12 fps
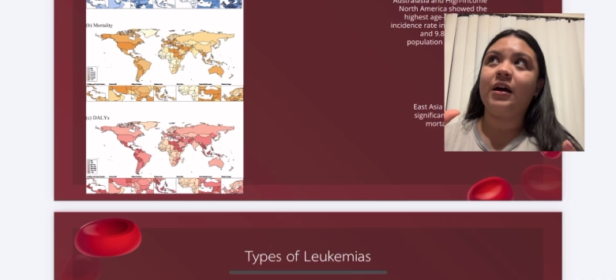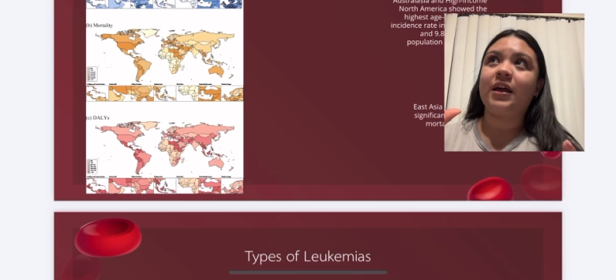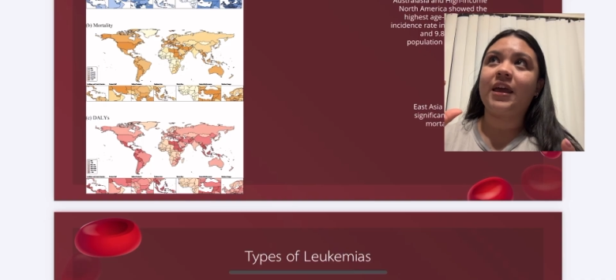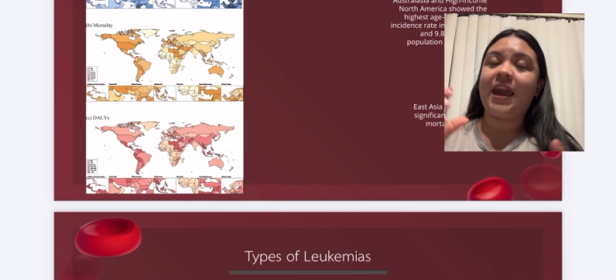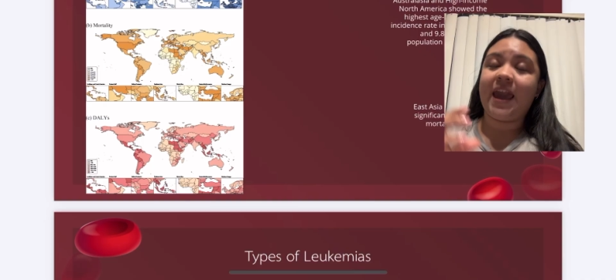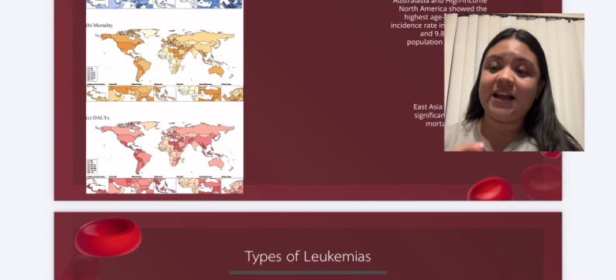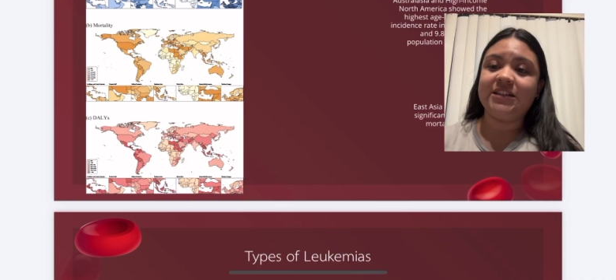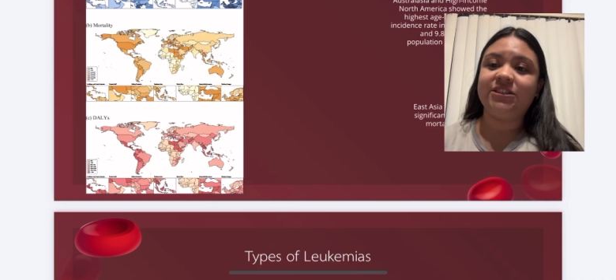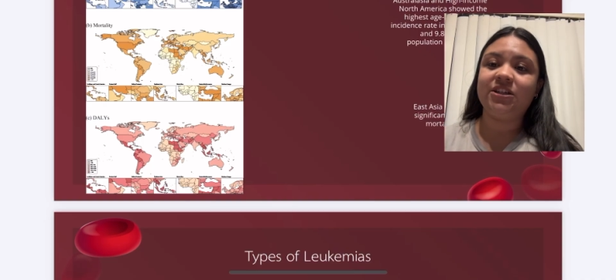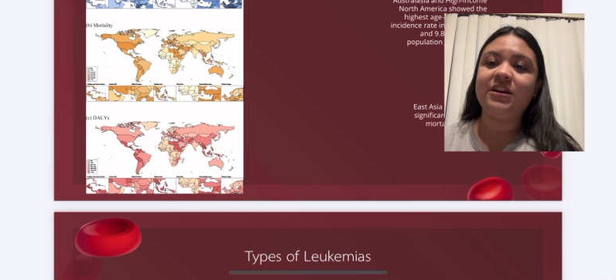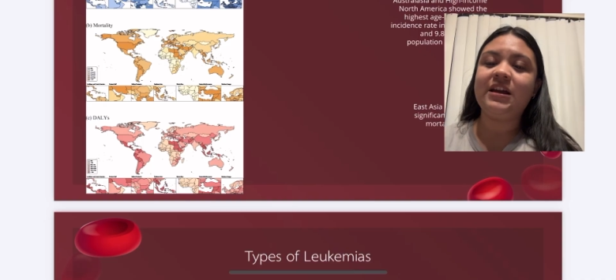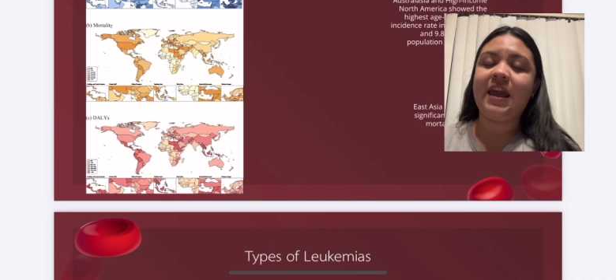
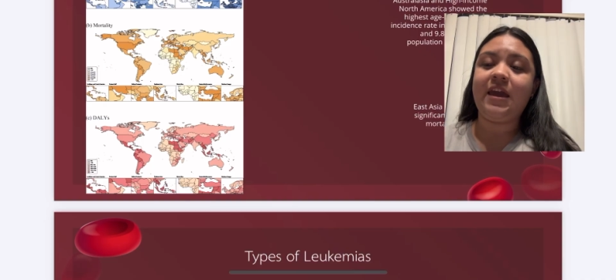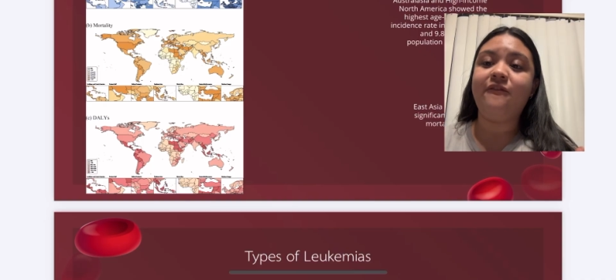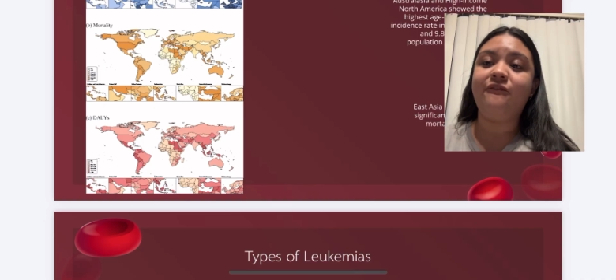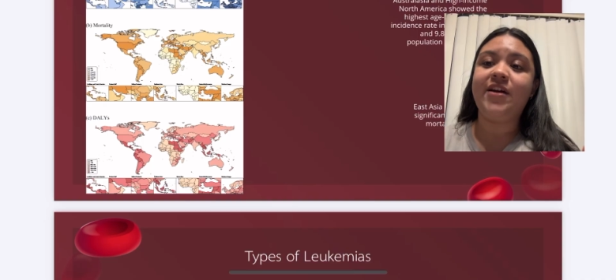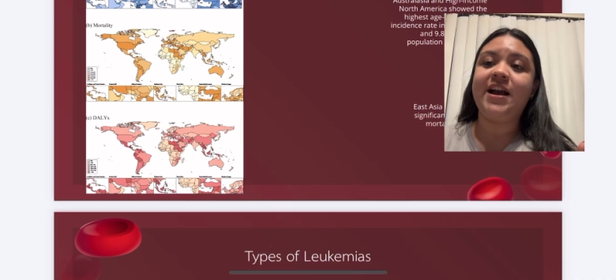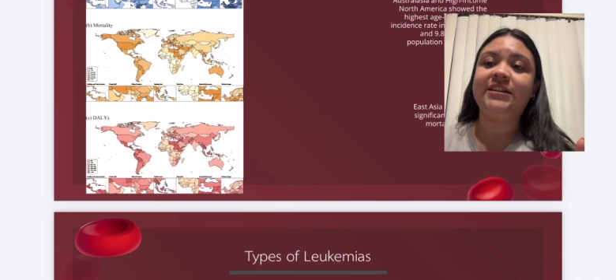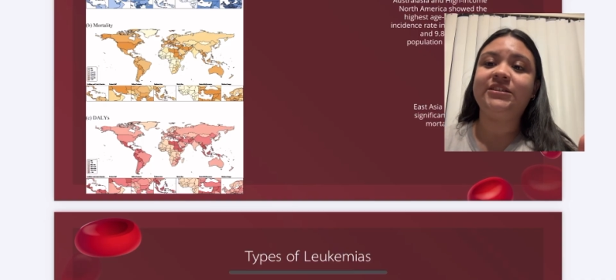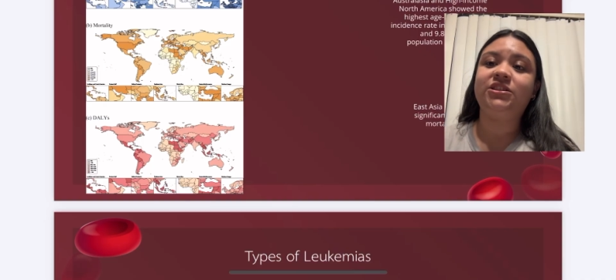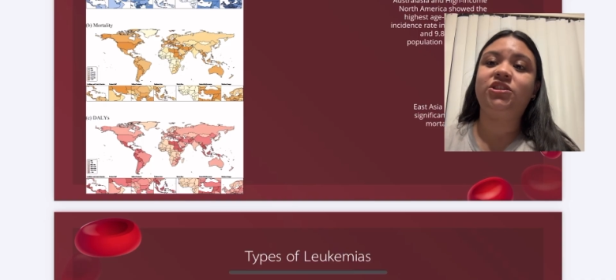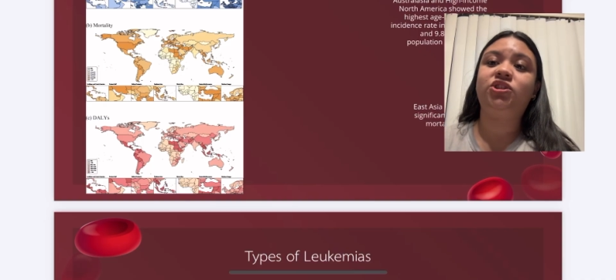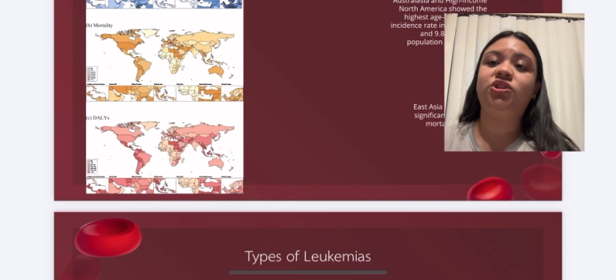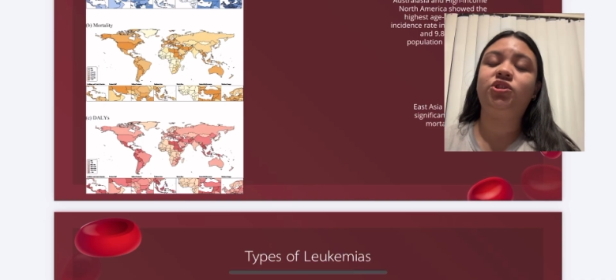cancer, it affects
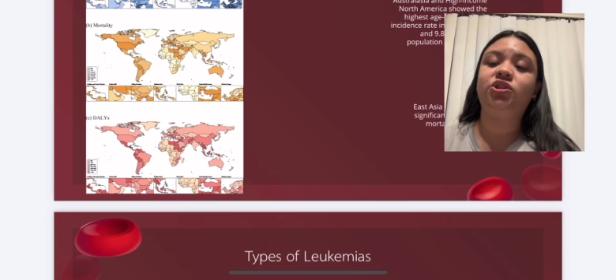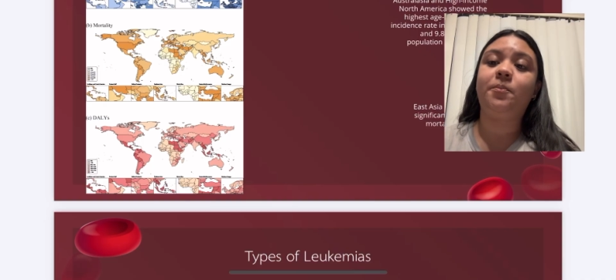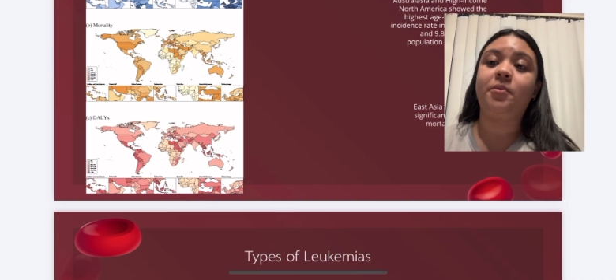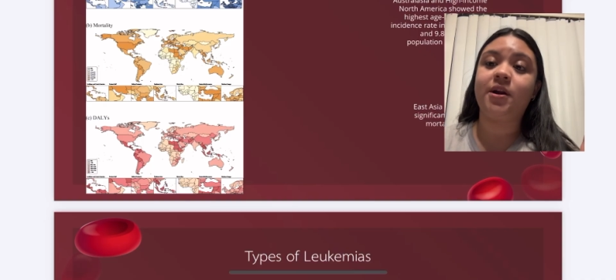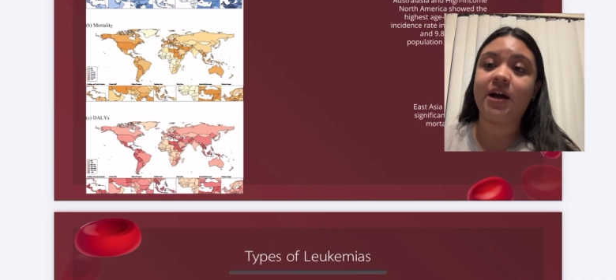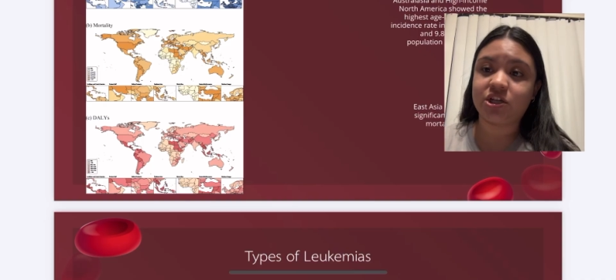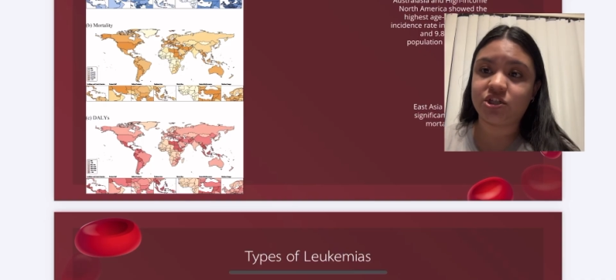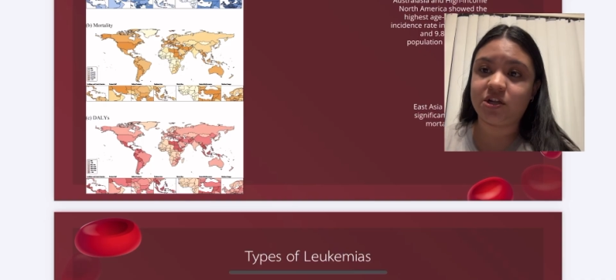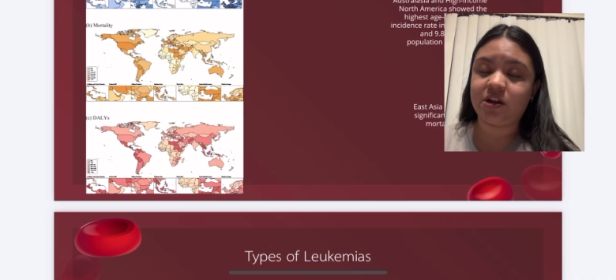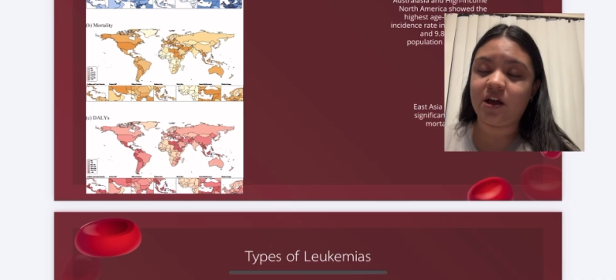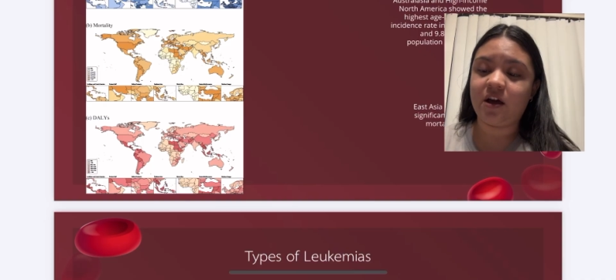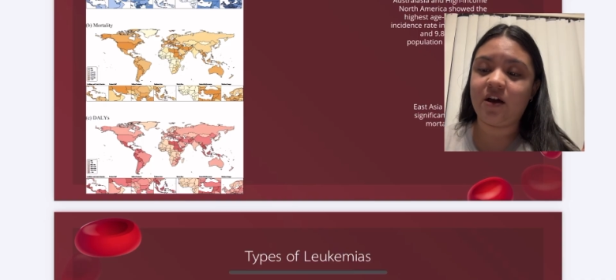the
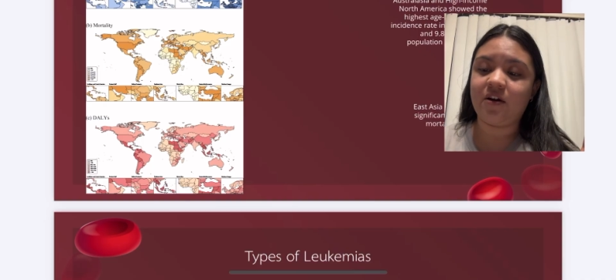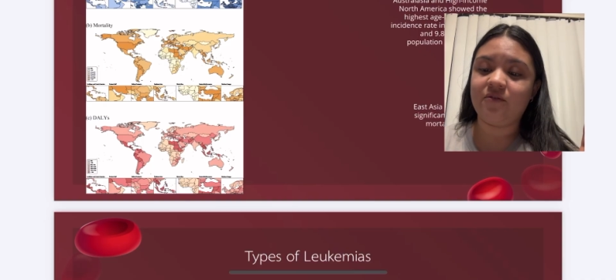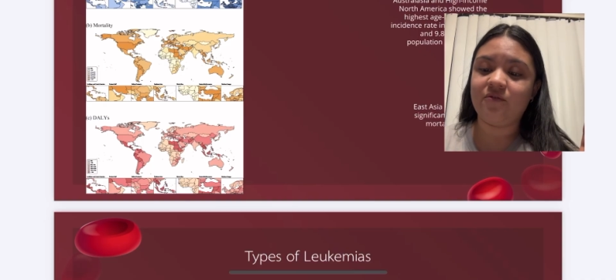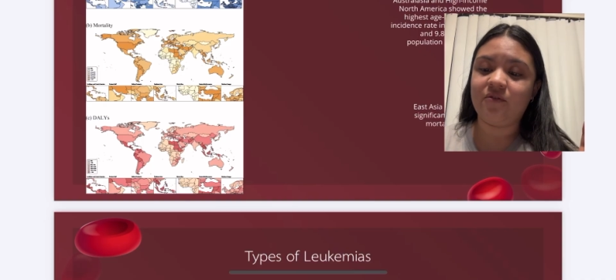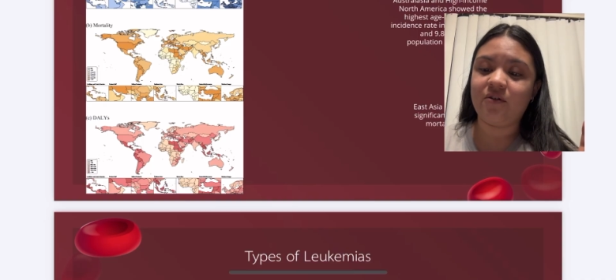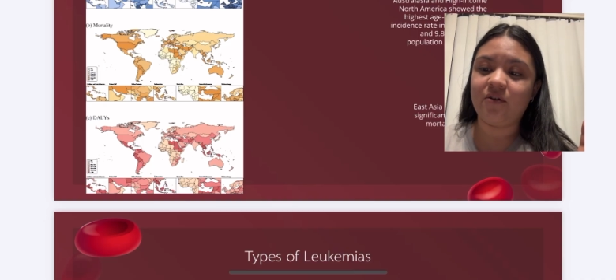production of